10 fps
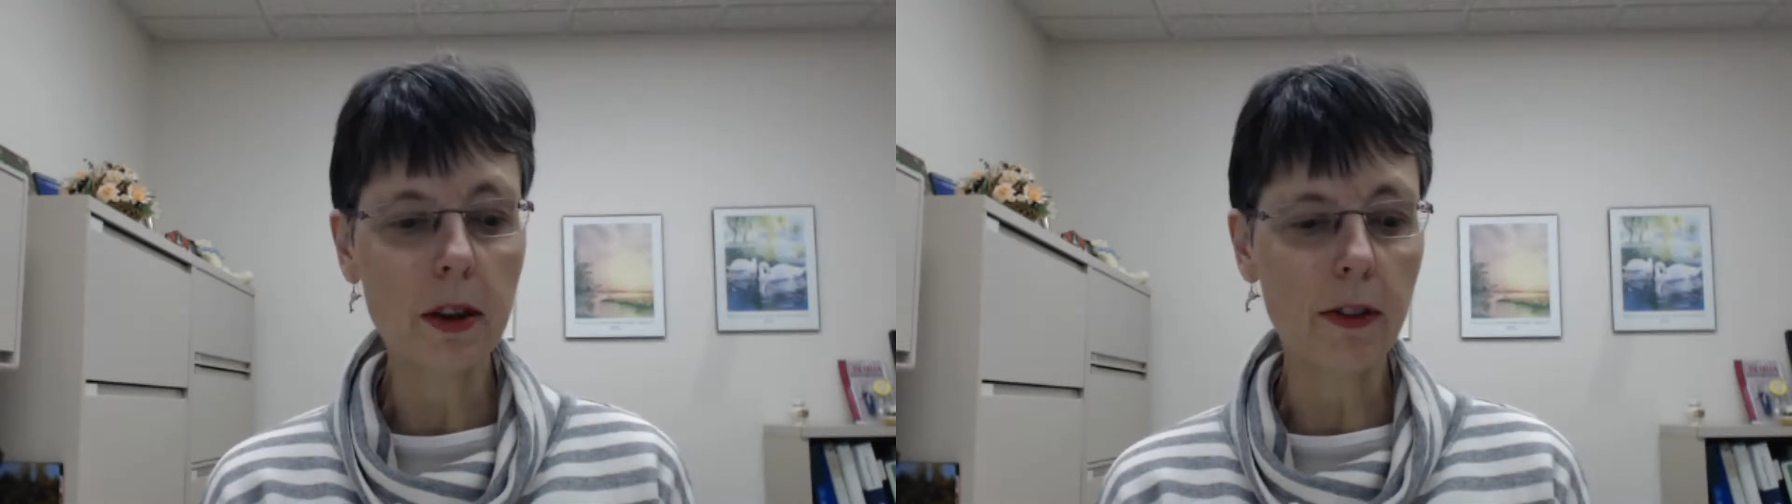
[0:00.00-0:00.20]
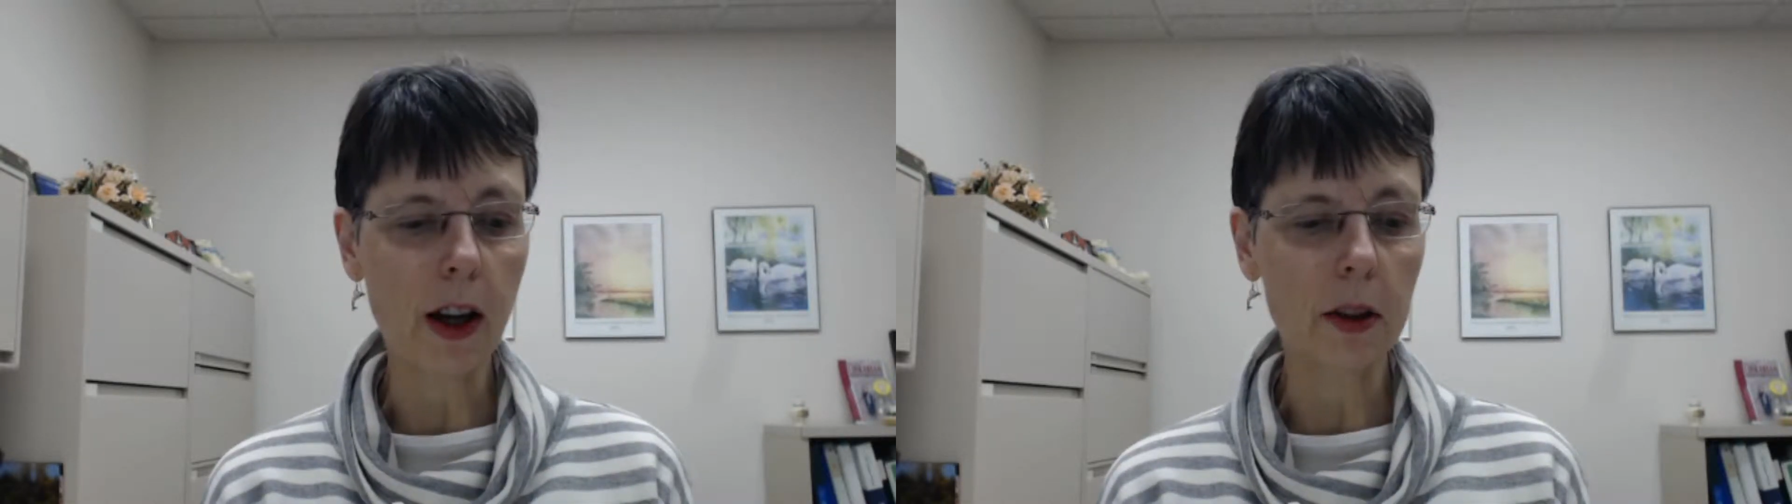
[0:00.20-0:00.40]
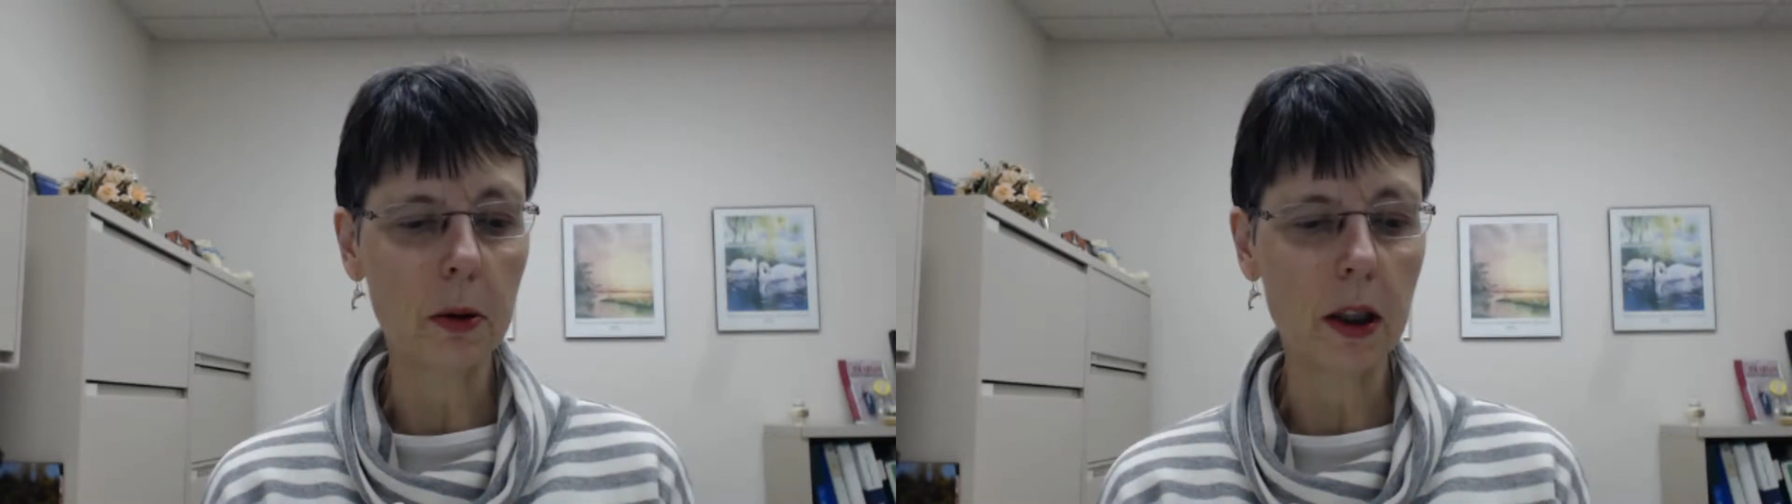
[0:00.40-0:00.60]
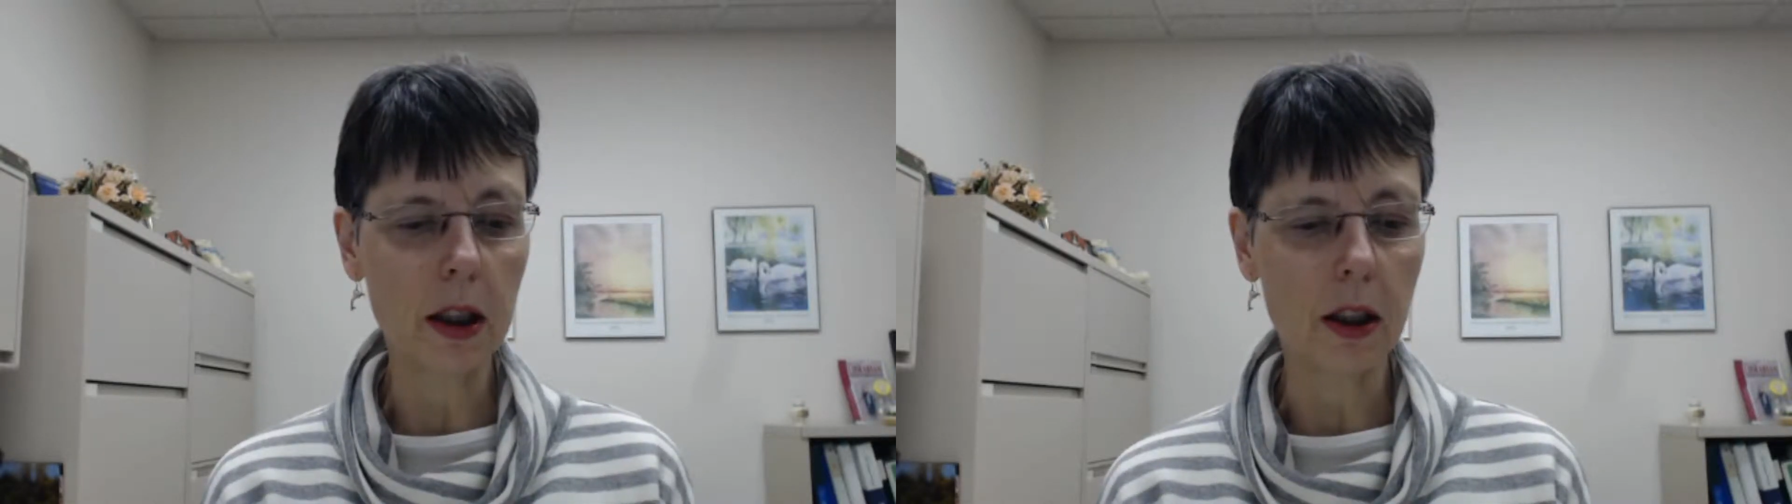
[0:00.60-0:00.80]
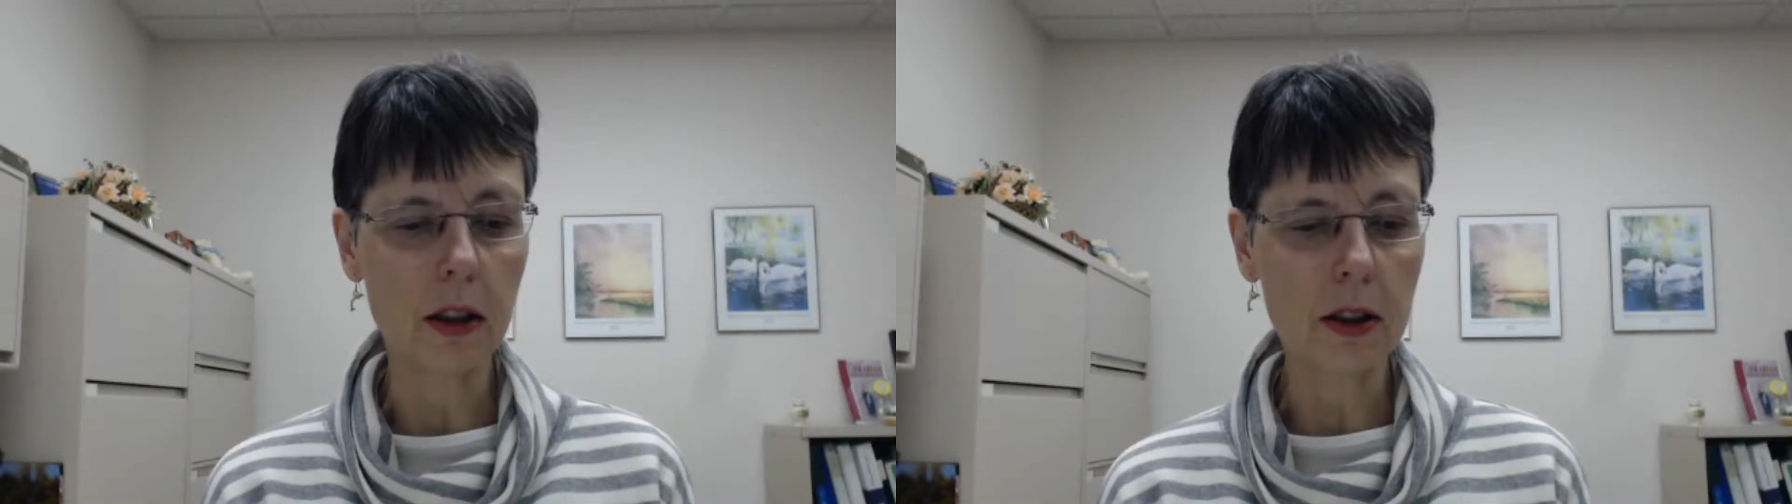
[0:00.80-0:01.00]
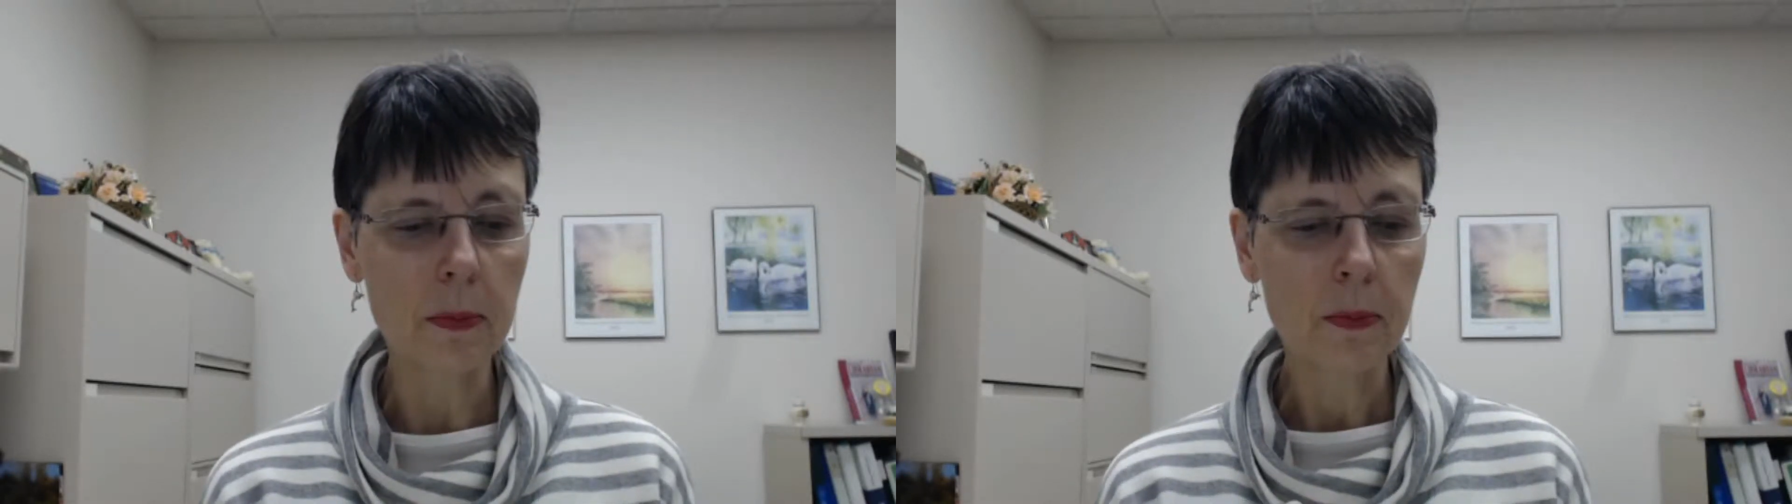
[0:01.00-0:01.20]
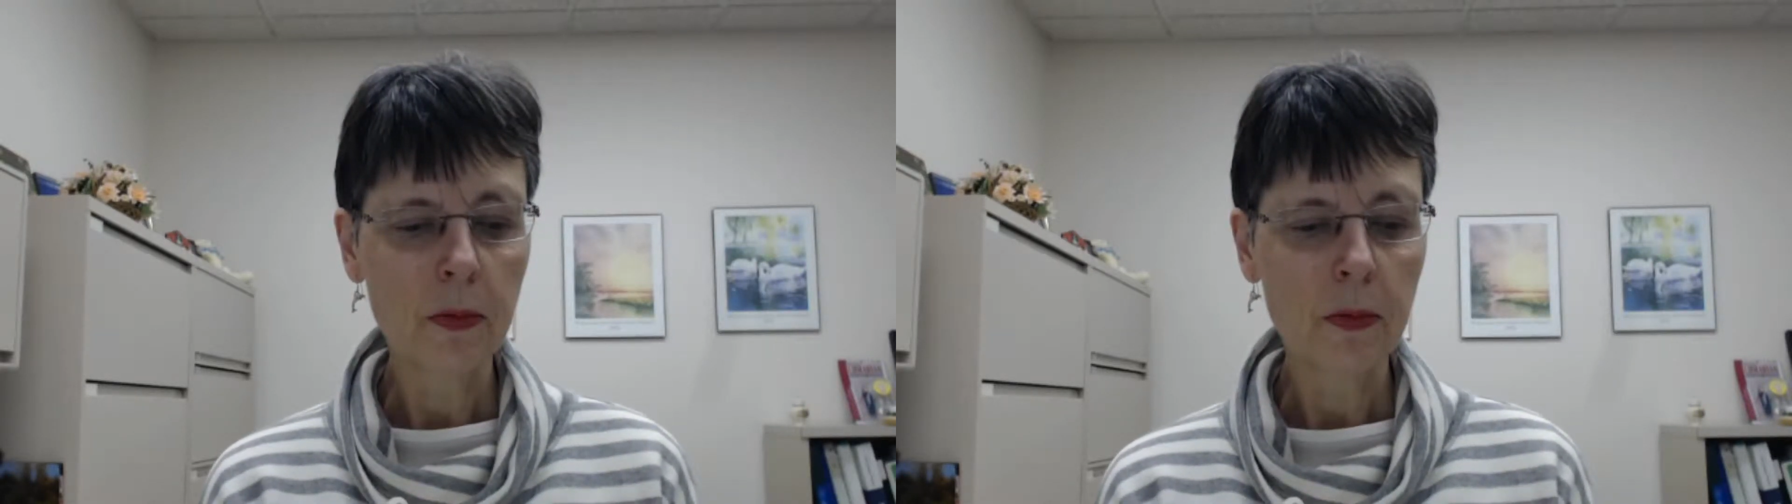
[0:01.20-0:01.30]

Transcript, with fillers: the following years?